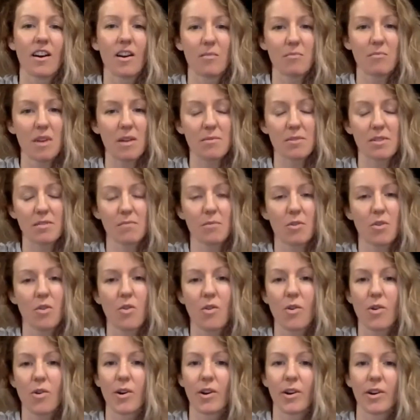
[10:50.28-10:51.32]
maybe some
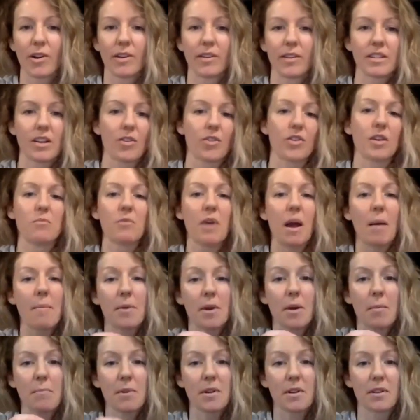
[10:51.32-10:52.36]
corn, sour cream, wrap
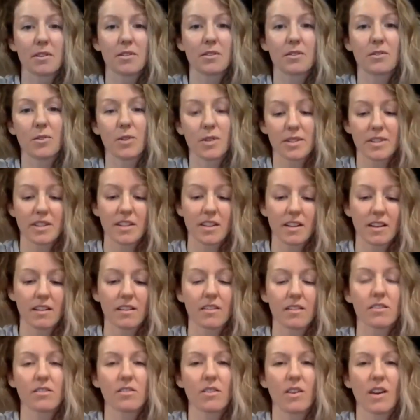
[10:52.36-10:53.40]
it up in a tortilla.
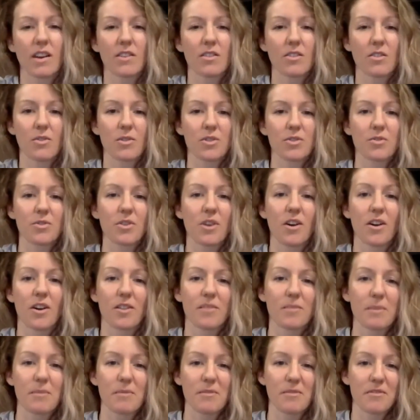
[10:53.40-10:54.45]
So I don't know what you'd call
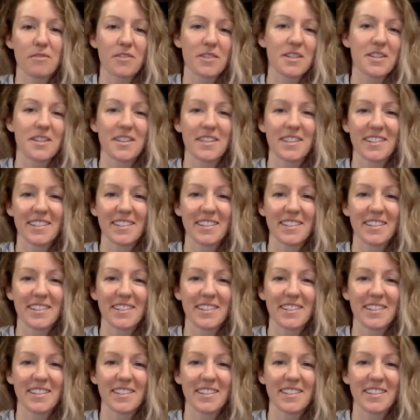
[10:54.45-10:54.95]
it, maybe fajita.